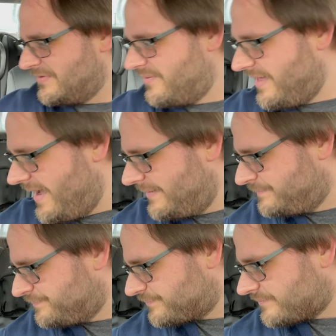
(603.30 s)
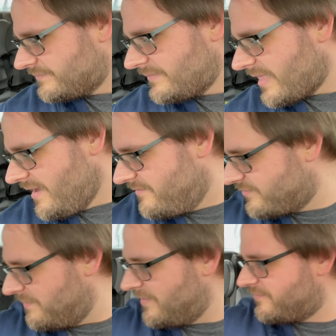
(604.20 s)
so then
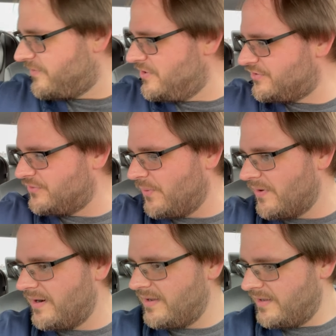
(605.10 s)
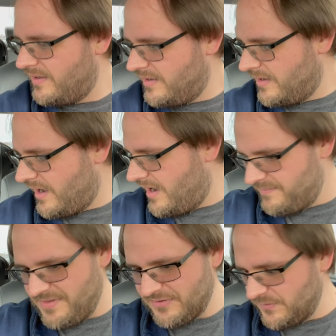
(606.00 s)
from the first store,
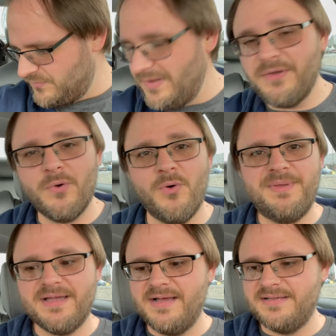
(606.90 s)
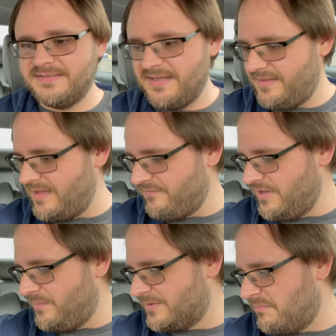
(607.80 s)
um, this was really cool because
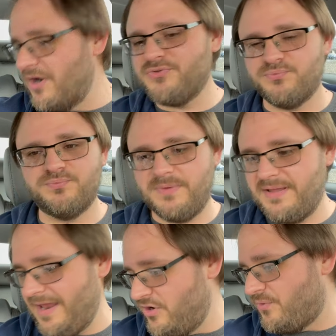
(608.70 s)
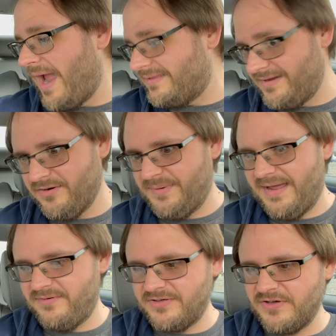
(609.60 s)
everything was marked incorrectly or
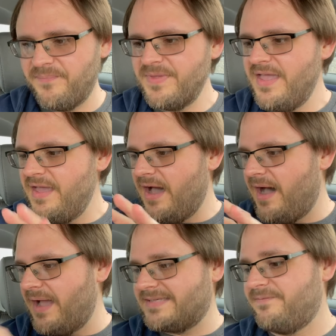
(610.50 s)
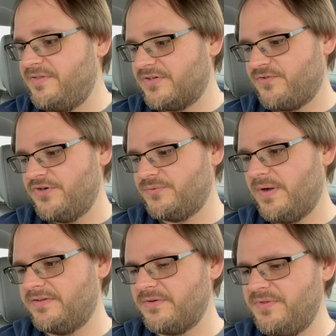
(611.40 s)
whatever. So, uh, except for this first
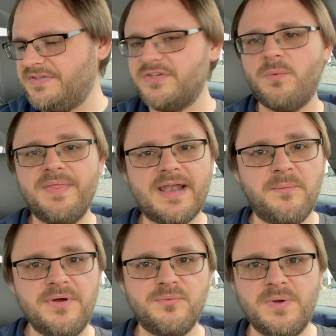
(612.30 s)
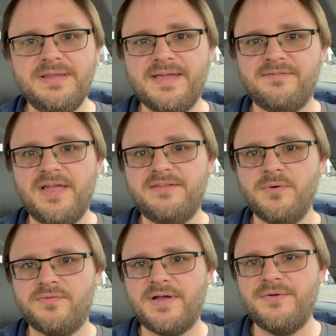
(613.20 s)
one. So this is one that I would really have liked
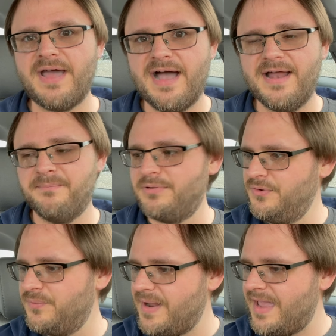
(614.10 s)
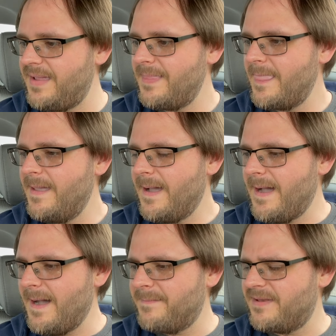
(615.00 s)
to have found on Blu-ray.
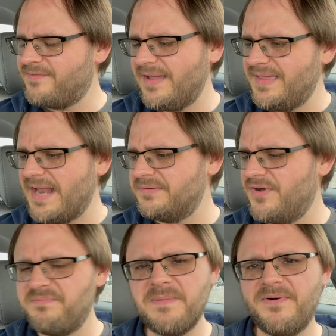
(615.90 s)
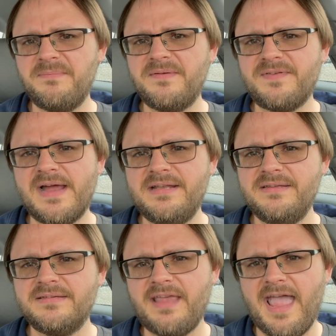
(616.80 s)
Um, and frankly, I don't know if people have been finding
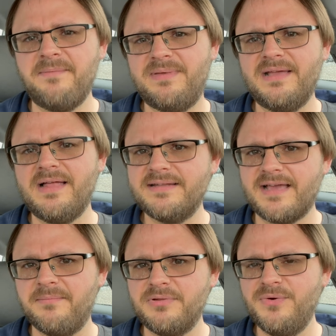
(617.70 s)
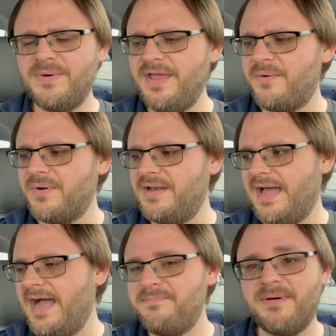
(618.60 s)
this at Big Lots on Blu-ray or
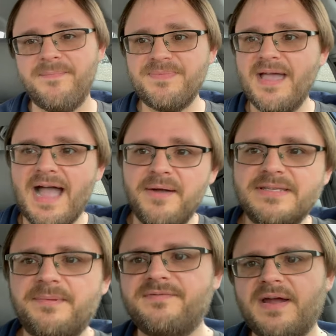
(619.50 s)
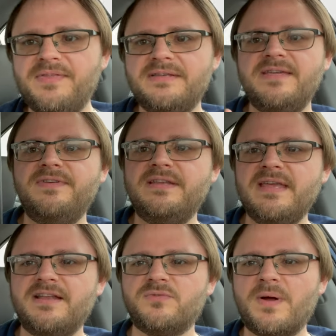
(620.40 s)
not, but I was able to find the DVD
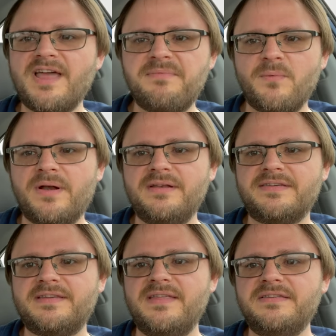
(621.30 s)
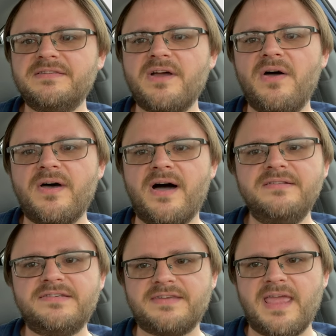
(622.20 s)
and it's one I've been wanting to see. This is called
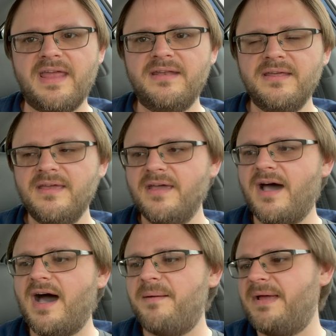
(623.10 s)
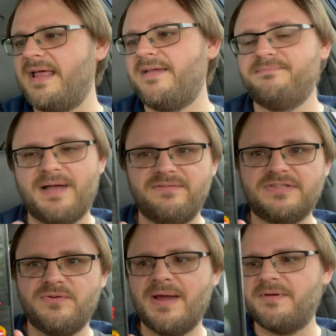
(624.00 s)
Unsane. Um, and I
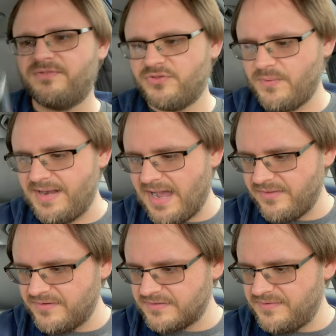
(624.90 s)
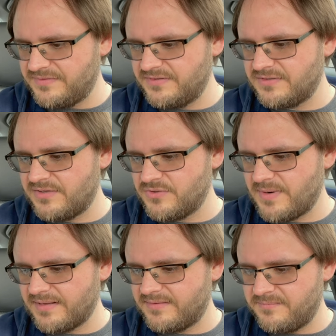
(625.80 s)
obviously grabbed it for $3 and this is
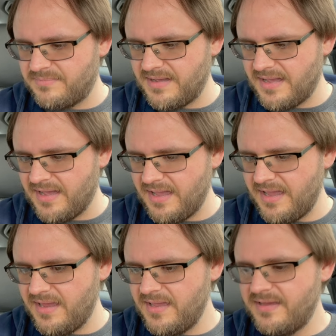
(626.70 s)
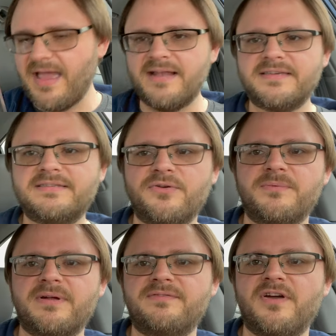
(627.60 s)
directed by, yeah, it's a Soderbergh